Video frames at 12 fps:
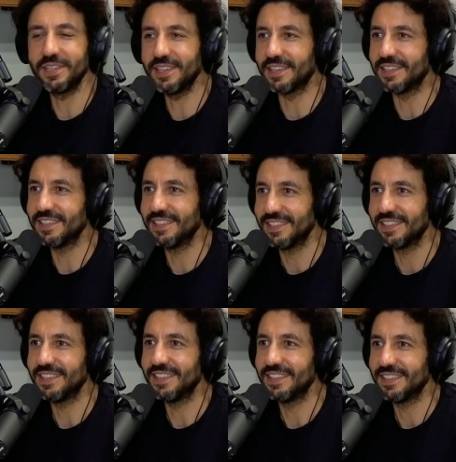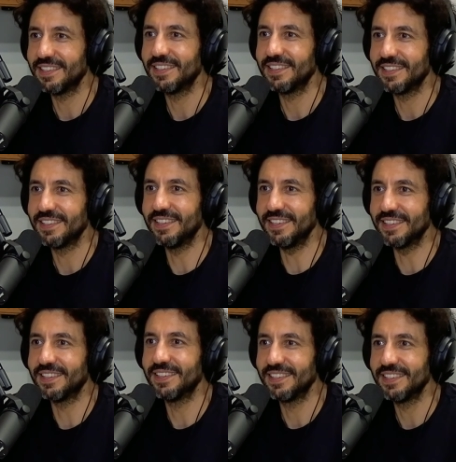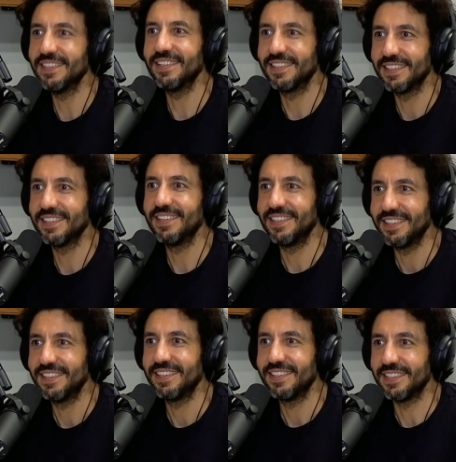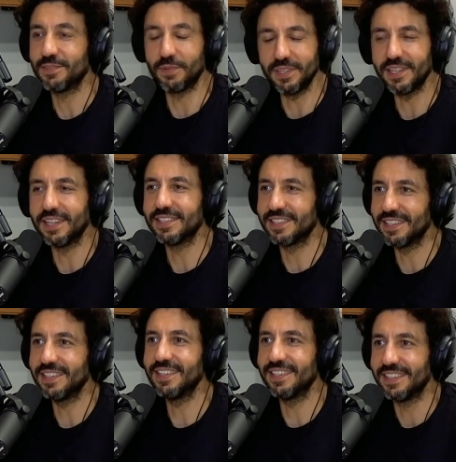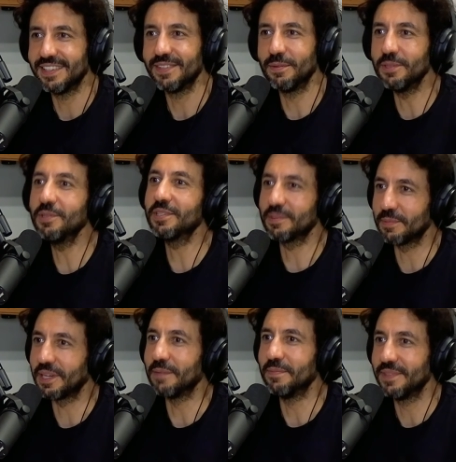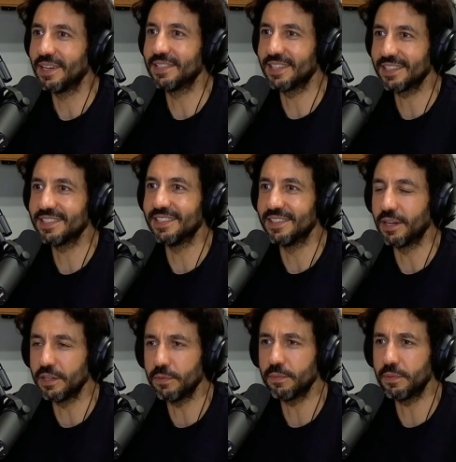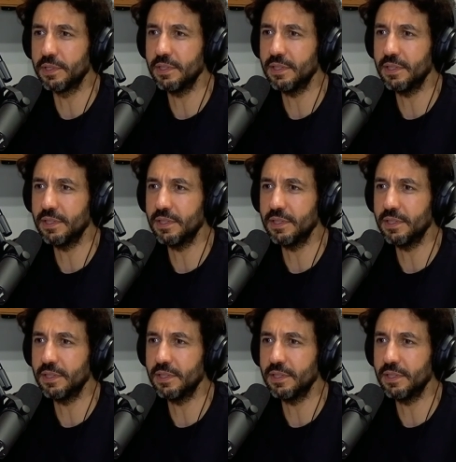here. And she is oh, she's yeah. City. Okay, it's nice. It's really nice. Yeah, yeah. Like we'll do it sometime. Yeah, I'll text you. Are yeah. you? Where do